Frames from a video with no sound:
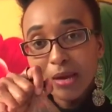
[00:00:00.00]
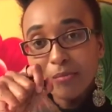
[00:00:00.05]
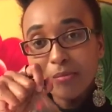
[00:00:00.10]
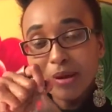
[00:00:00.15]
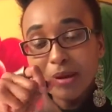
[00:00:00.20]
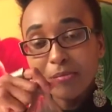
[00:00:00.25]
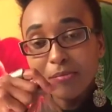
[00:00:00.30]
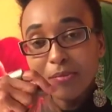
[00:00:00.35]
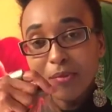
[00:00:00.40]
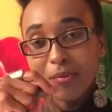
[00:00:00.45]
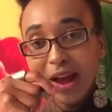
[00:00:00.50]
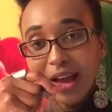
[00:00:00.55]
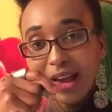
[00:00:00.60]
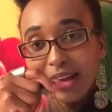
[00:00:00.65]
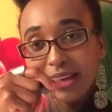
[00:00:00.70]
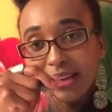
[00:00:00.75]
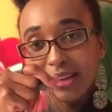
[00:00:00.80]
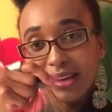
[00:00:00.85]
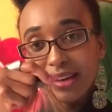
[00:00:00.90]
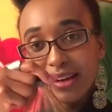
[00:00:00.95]
but
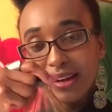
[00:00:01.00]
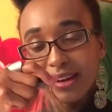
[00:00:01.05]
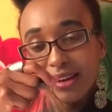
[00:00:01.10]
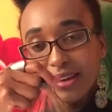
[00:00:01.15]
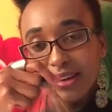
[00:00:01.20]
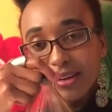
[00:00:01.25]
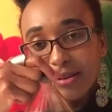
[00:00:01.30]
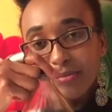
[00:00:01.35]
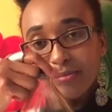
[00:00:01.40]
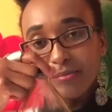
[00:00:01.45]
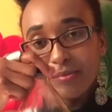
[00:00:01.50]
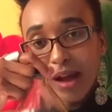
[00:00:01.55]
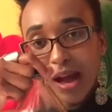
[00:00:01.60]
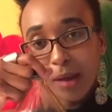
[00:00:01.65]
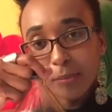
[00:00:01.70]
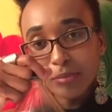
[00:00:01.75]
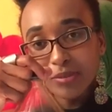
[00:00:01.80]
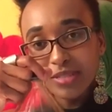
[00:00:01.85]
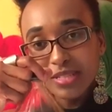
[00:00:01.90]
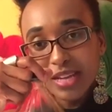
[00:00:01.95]
Bragg
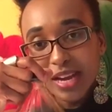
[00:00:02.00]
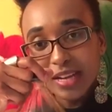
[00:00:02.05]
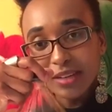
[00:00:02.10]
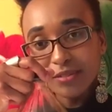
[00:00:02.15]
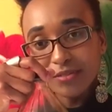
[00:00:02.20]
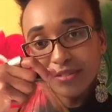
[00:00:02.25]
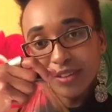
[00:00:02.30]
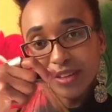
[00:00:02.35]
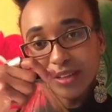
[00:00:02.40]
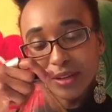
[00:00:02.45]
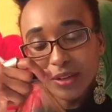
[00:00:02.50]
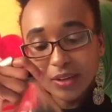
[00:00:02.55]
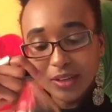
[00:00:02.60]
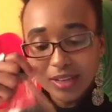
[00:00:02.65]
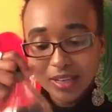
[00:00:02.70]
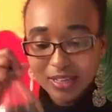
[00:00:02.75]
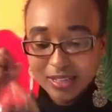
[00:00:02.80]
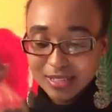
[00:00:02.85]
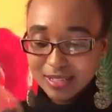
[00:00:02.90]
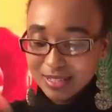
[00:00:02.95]
Apple Cider
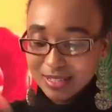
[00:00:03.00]
Vinegar